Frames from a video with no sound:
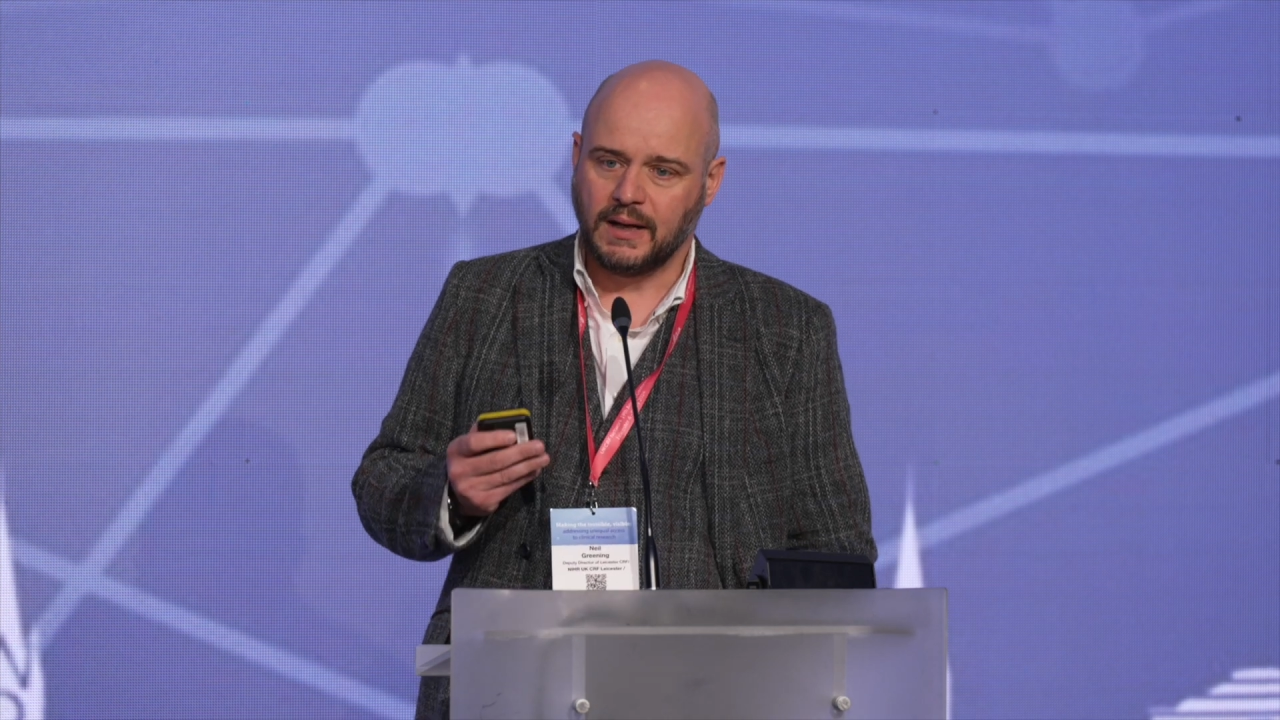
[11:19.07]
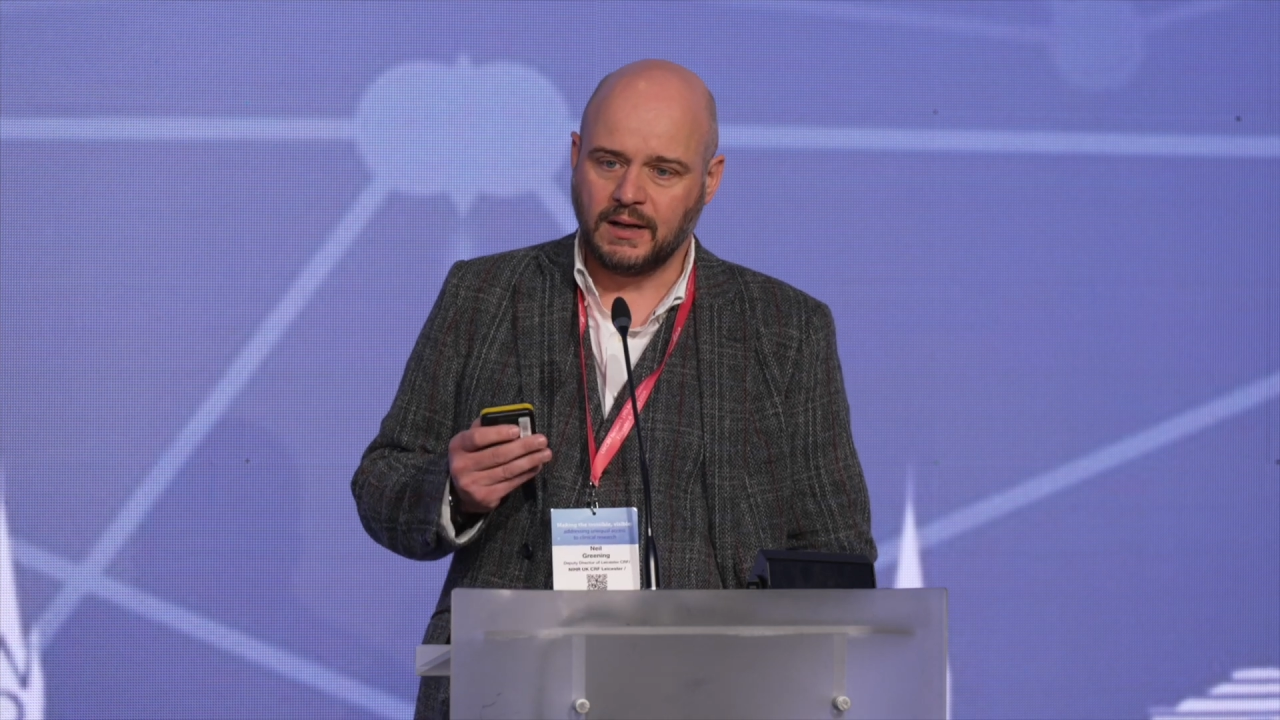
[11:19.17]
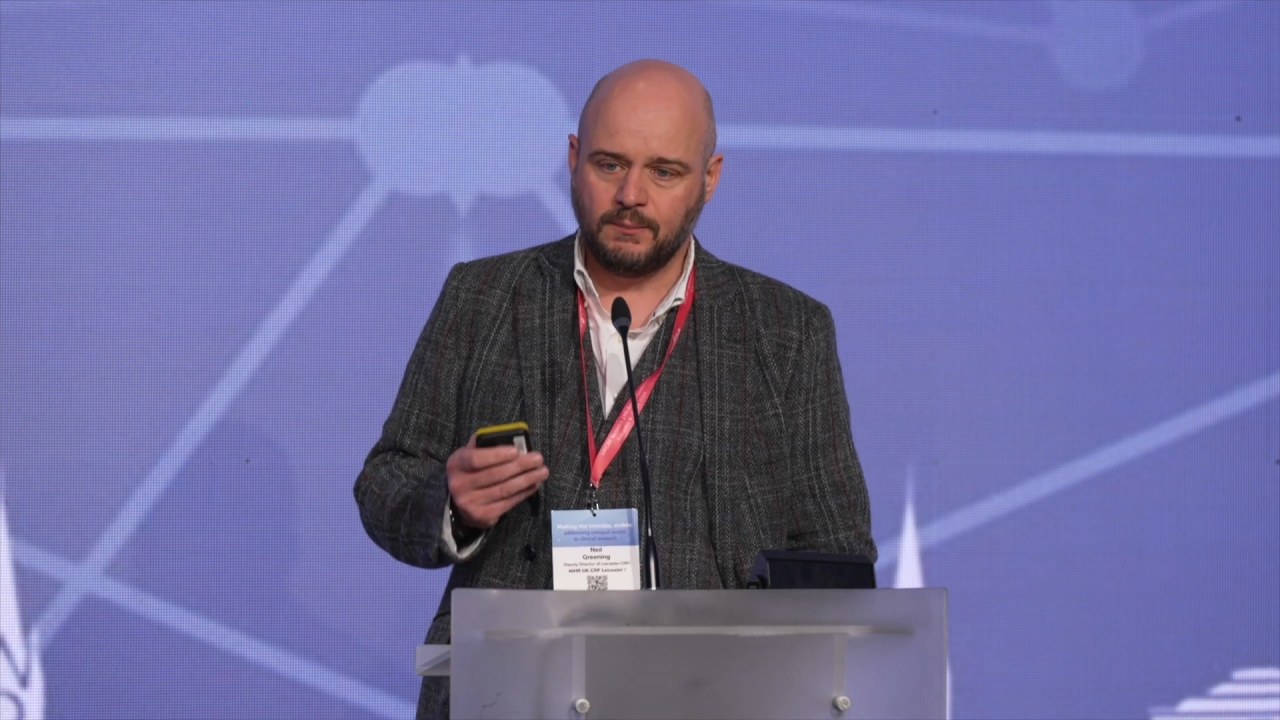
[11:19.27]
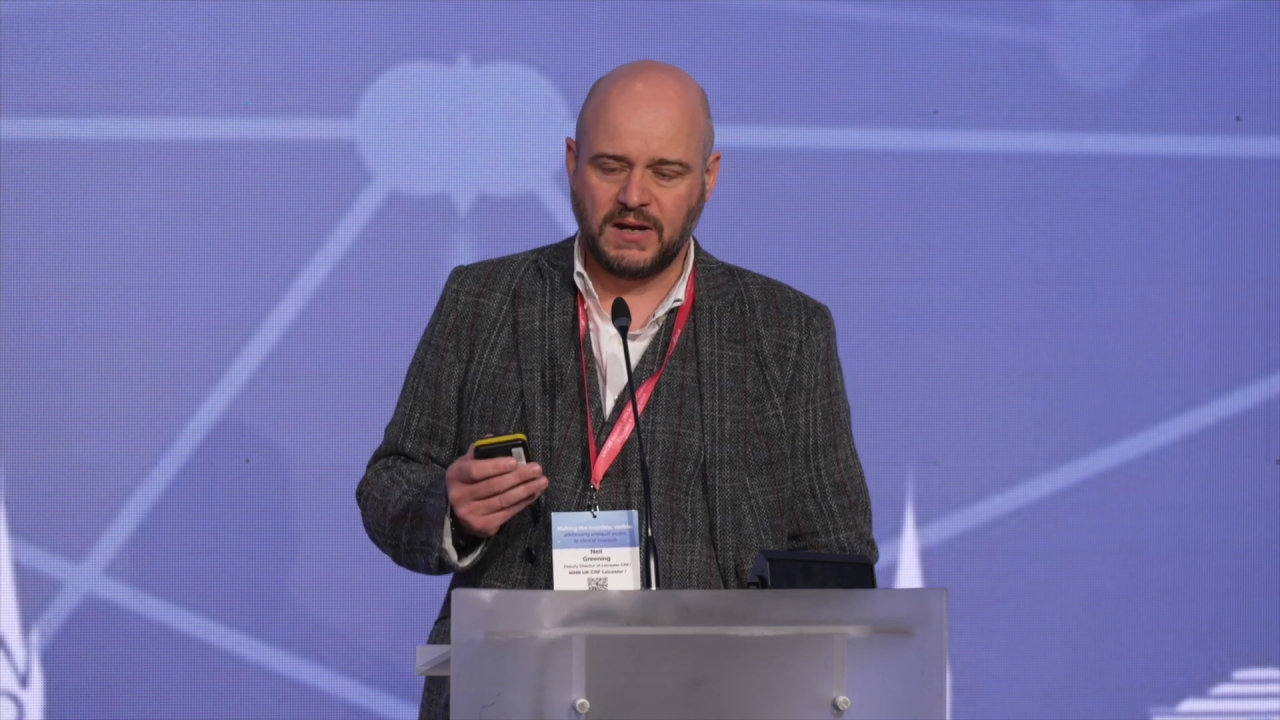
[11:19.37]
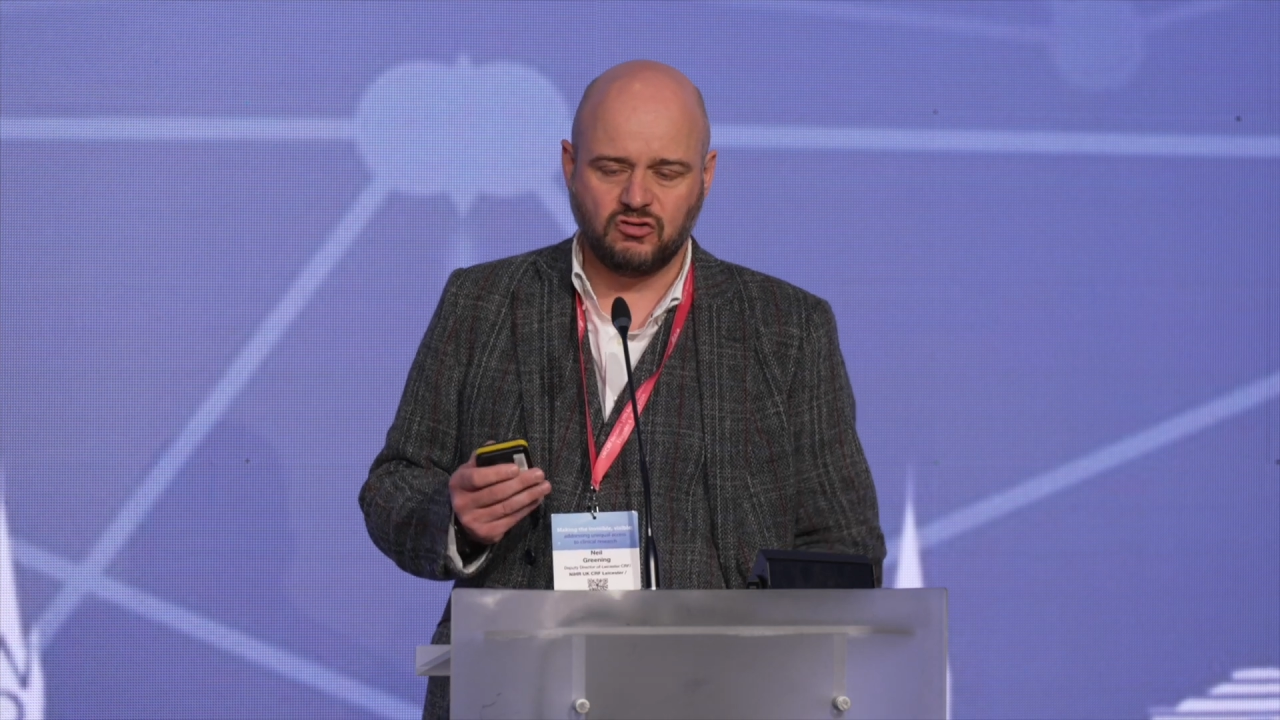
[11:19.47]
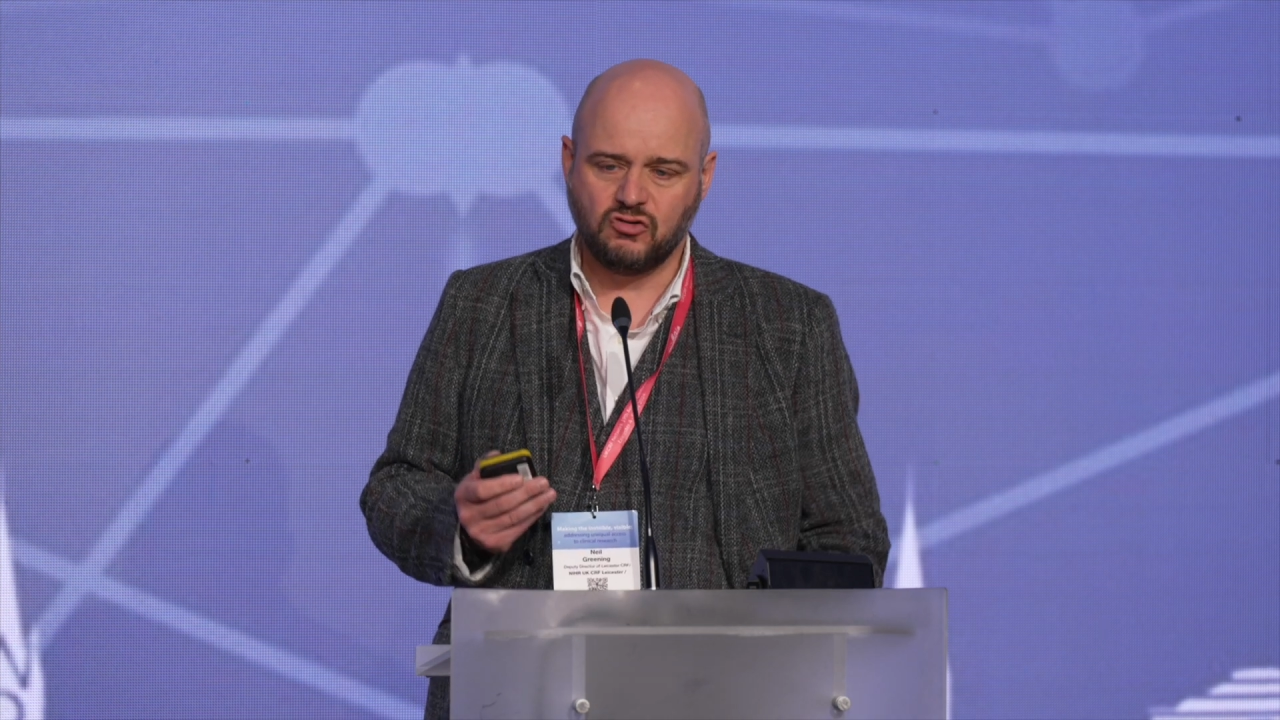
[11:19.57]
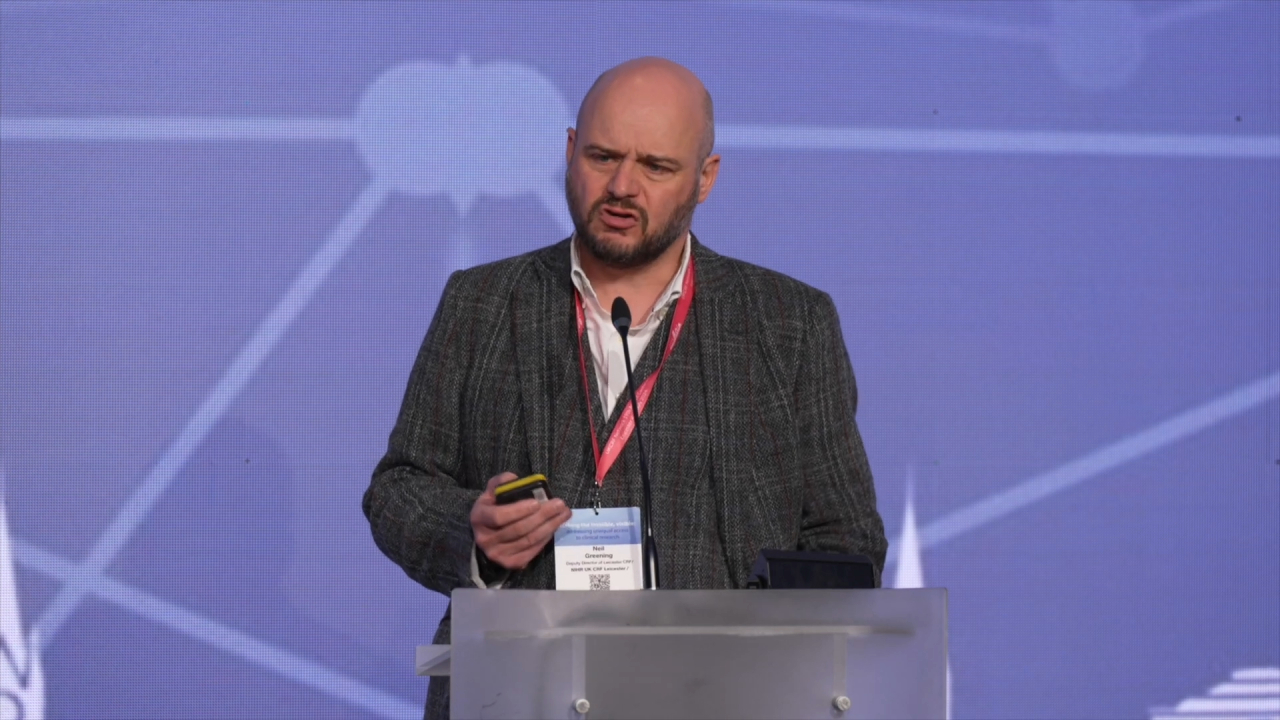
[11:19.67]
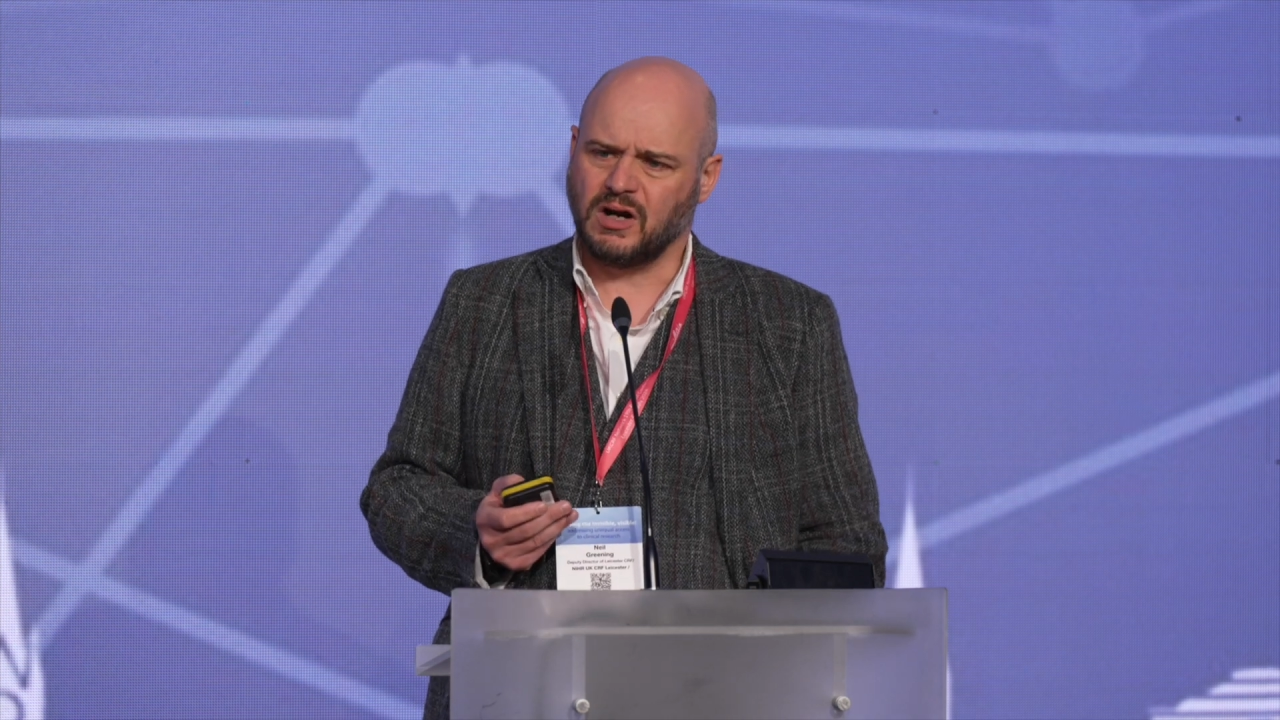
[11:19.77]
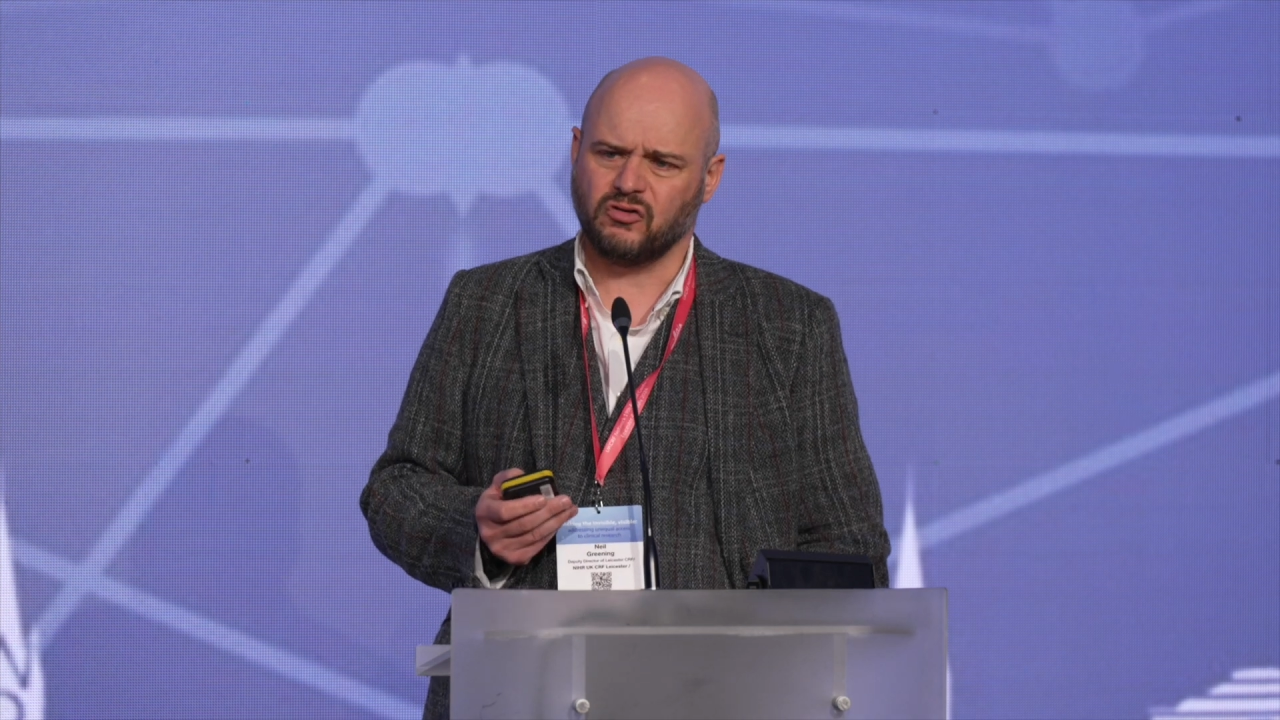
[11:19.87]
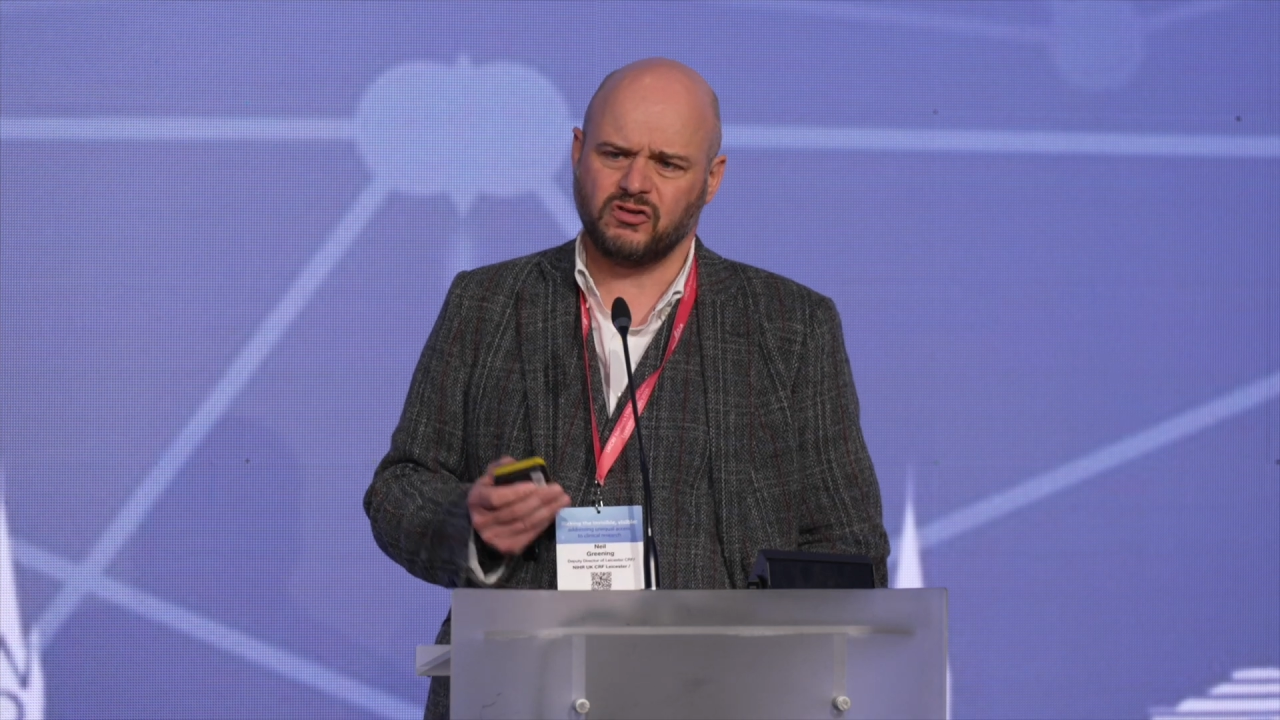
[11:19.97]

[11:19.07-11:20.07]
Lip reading: Inpatient trials,